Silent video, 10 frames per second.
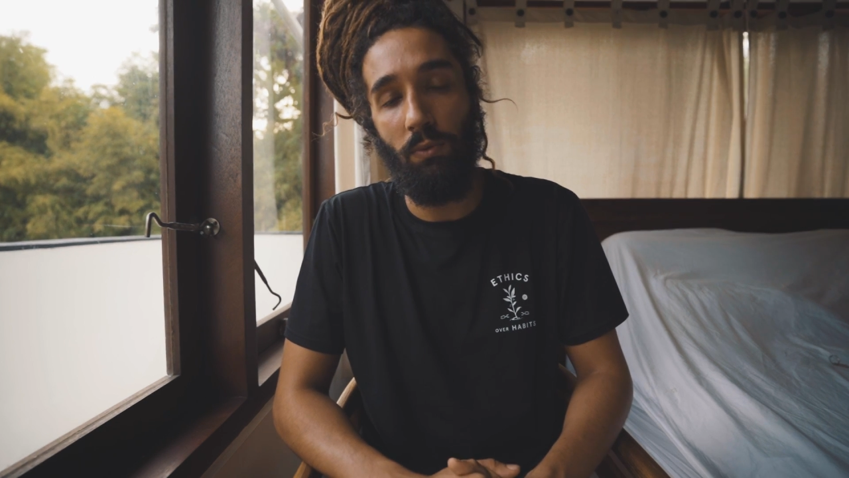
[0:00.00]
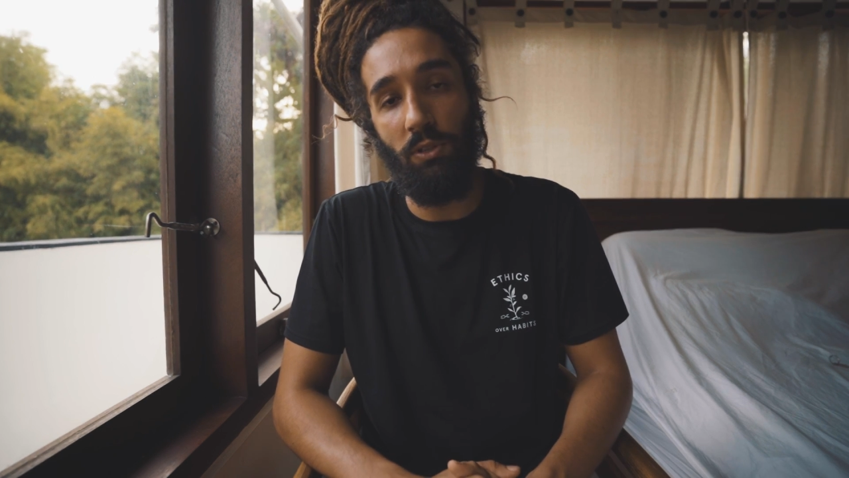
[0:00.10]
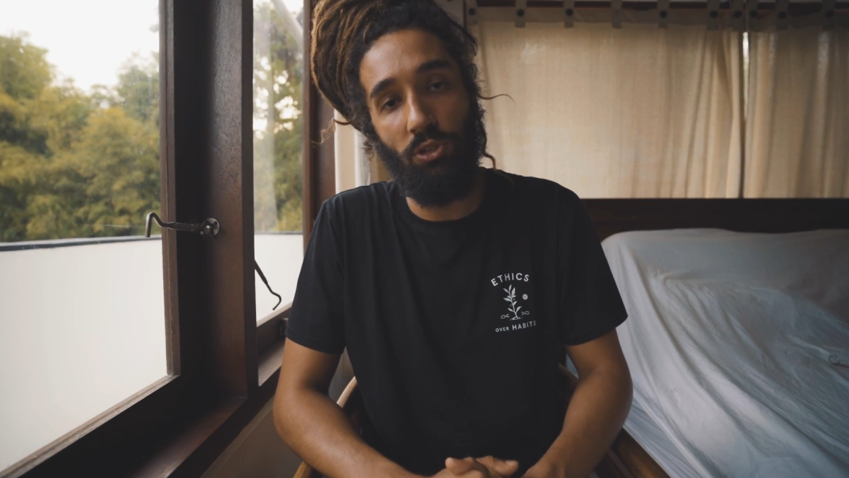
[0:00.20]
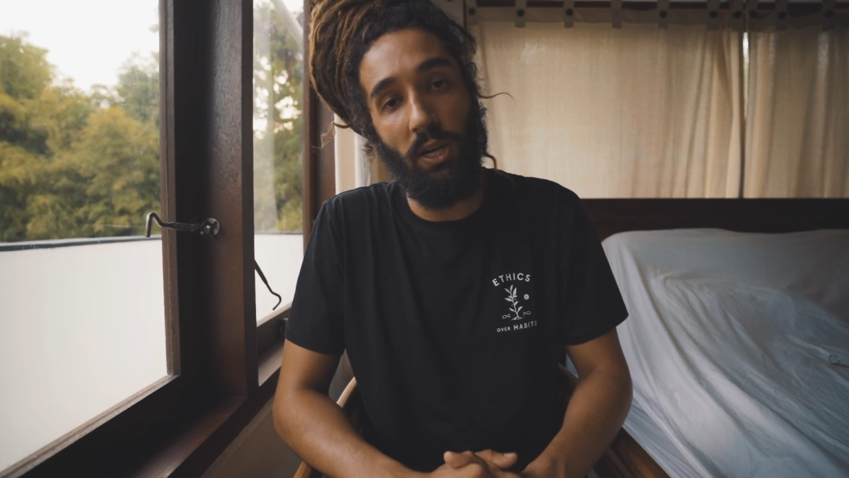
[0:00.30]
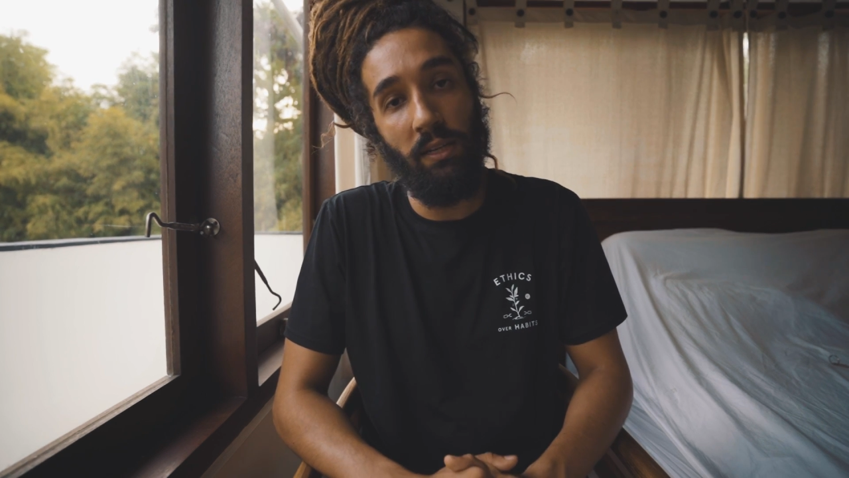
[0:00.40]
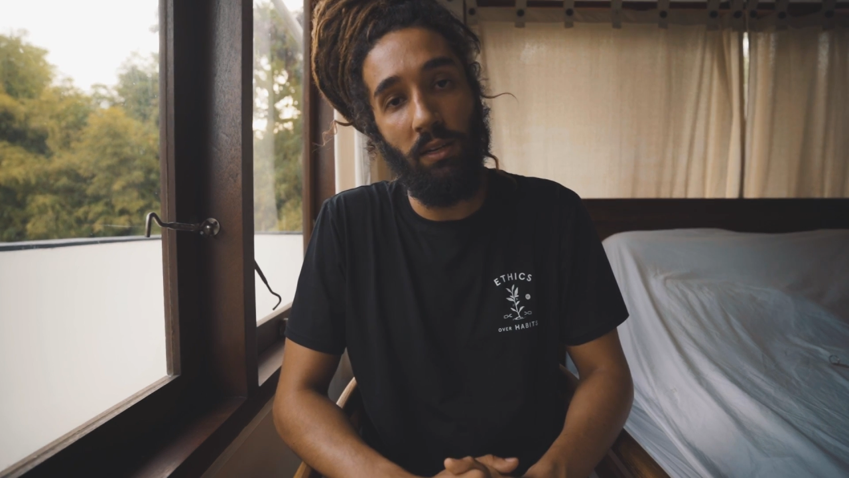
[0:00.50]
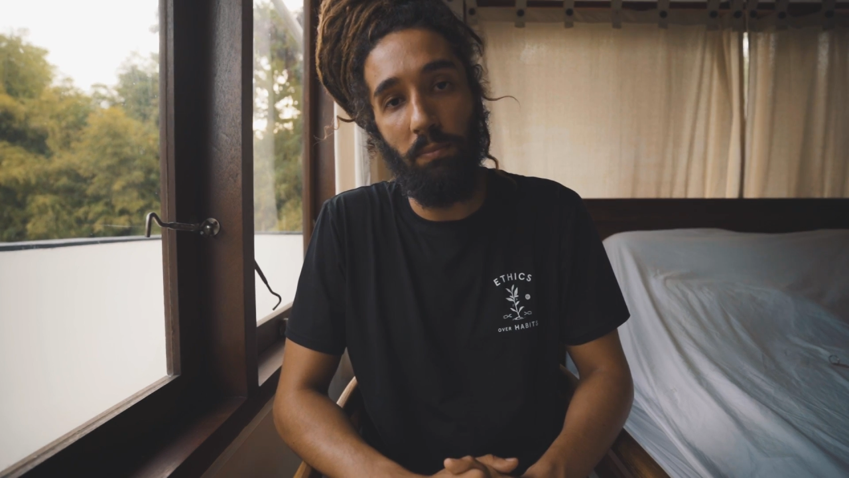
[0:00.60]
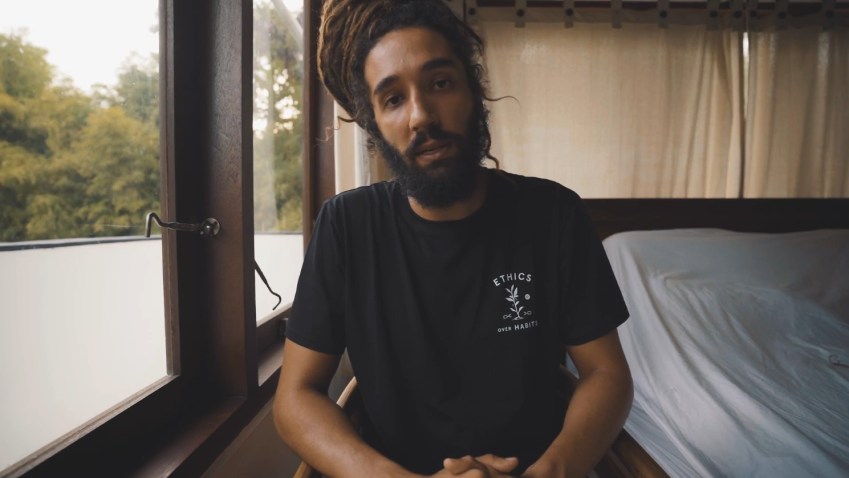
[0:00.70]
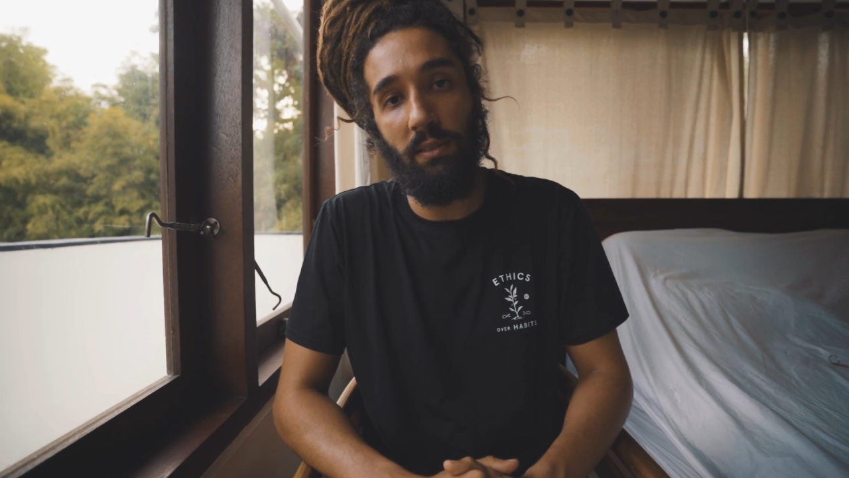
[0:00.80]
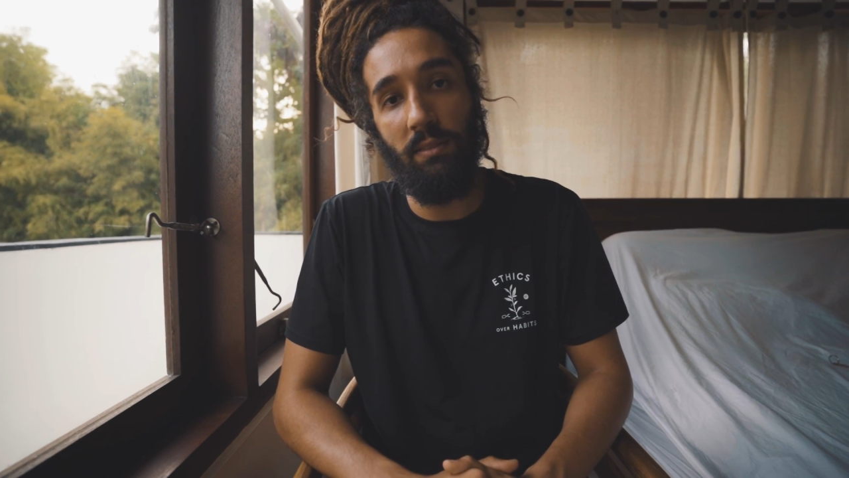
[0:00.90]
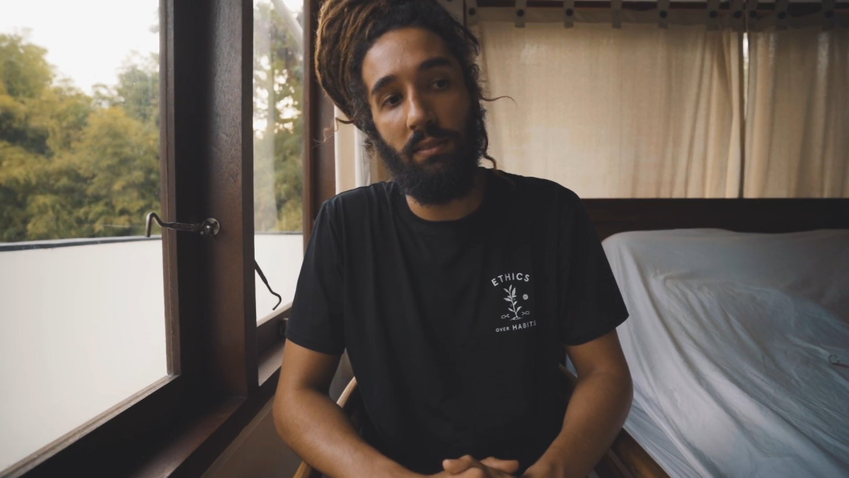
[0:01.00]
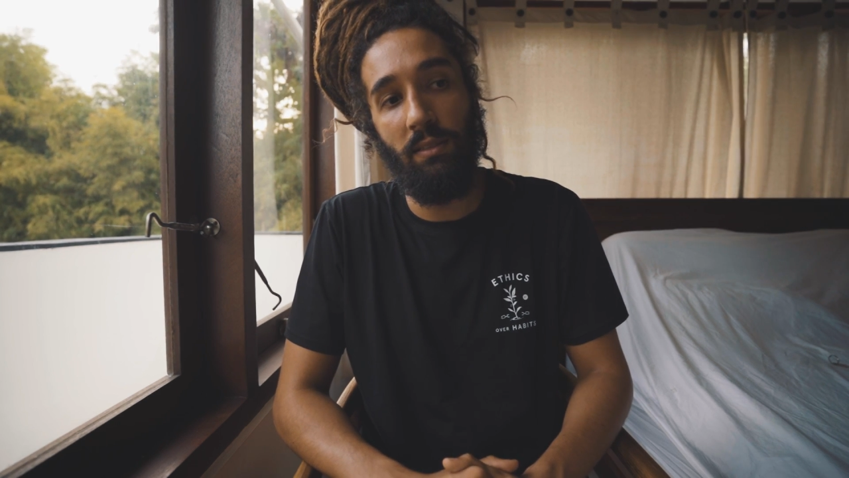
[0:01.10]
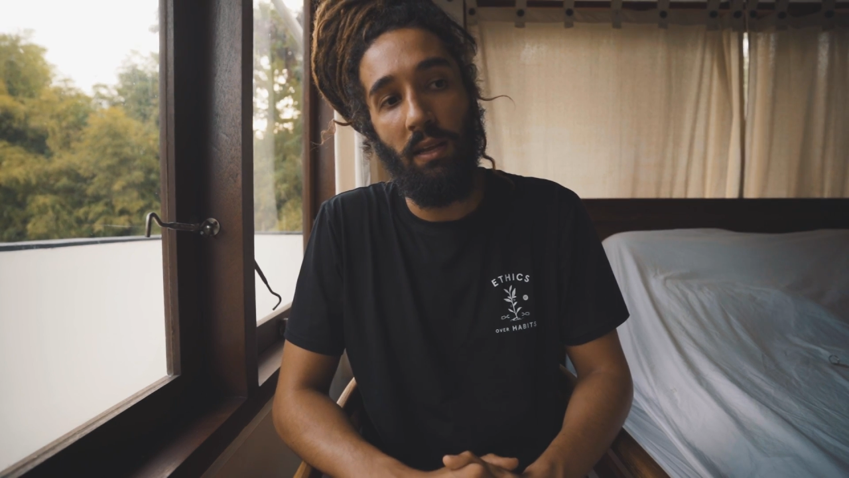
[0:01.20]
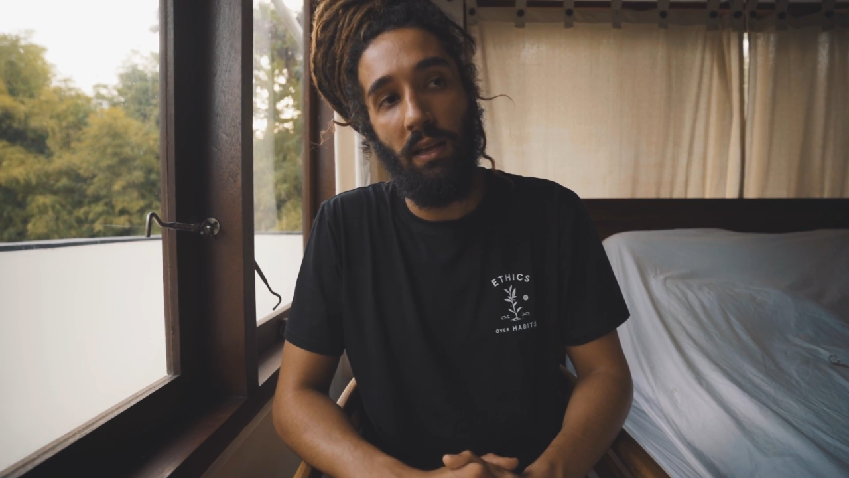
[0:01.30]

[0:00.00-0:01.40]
We're trying our best